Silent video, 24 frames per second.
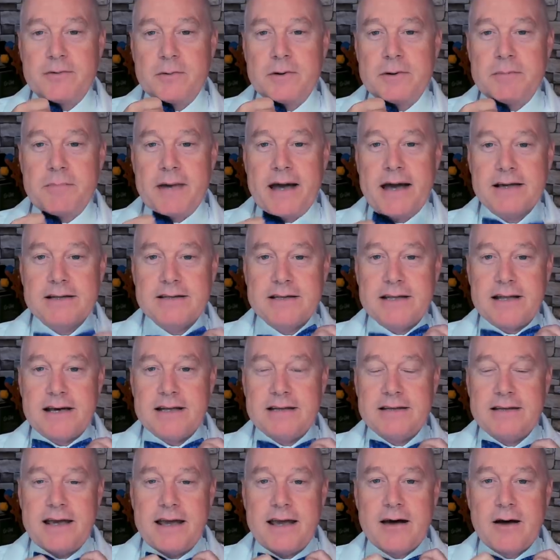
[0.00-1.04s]
everyone back to
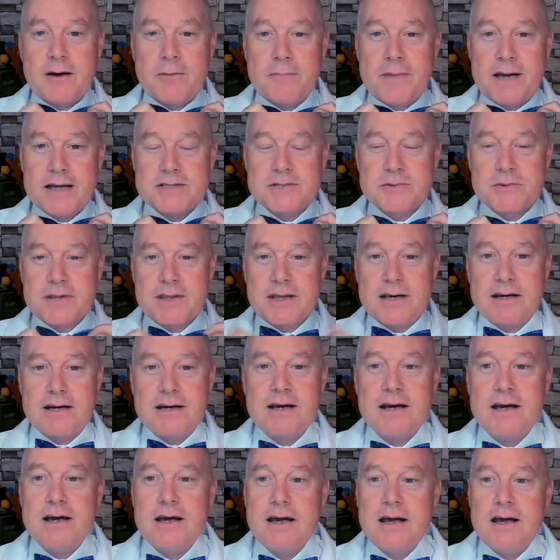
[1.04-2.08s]
that day, I'll mess with
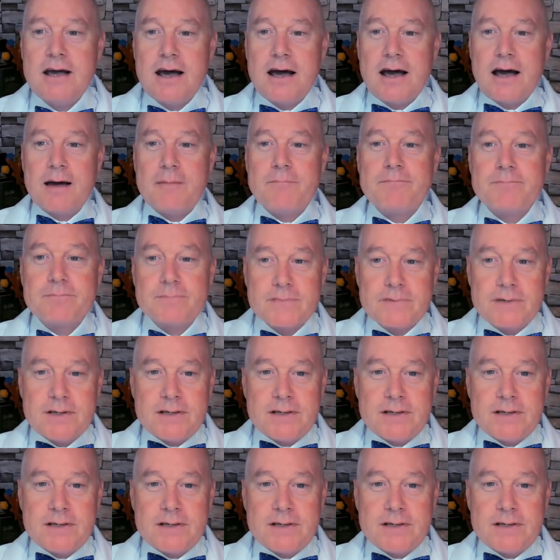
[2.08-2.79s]
it. Um,